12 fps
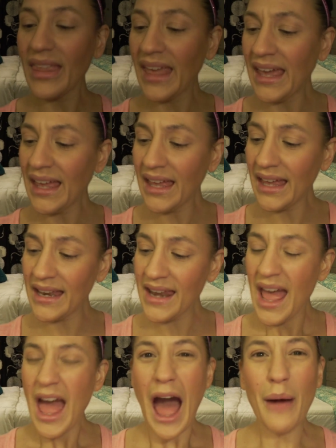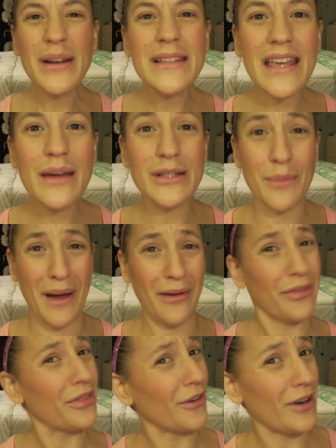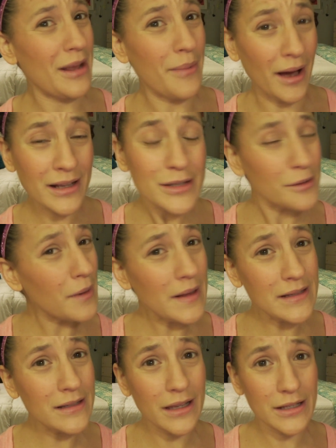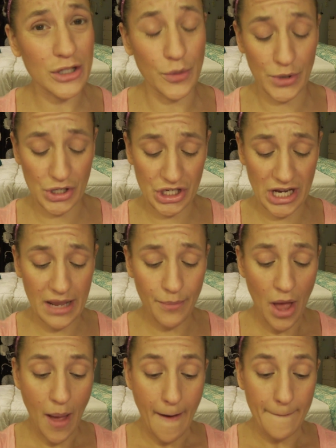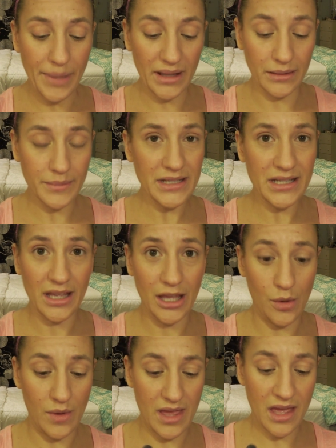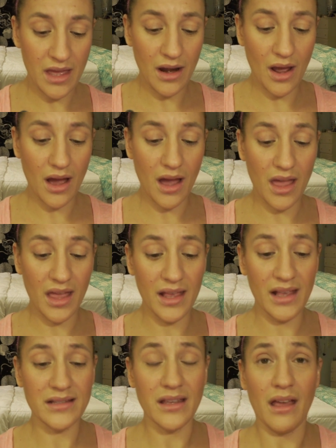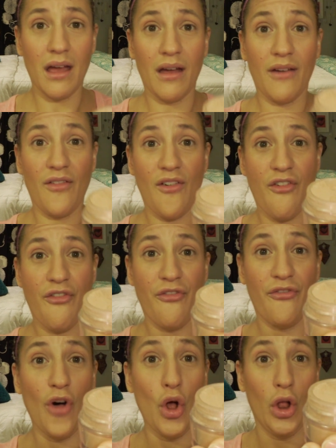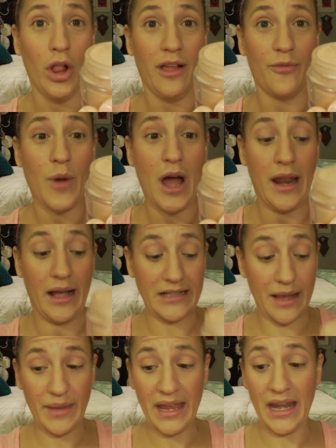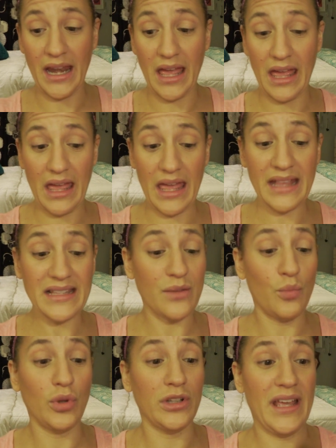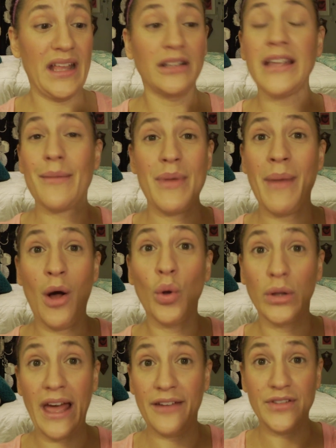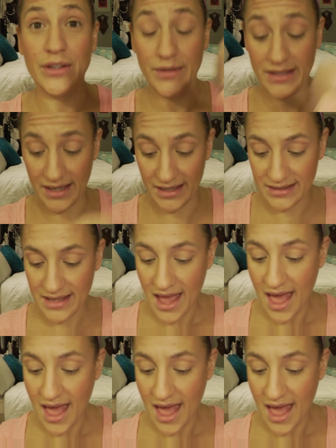And I want to say it was about 30 bucks. It wasn't like super cheap, but let me tell you, it is full of product. I mean, it'll take me my whole life to use this.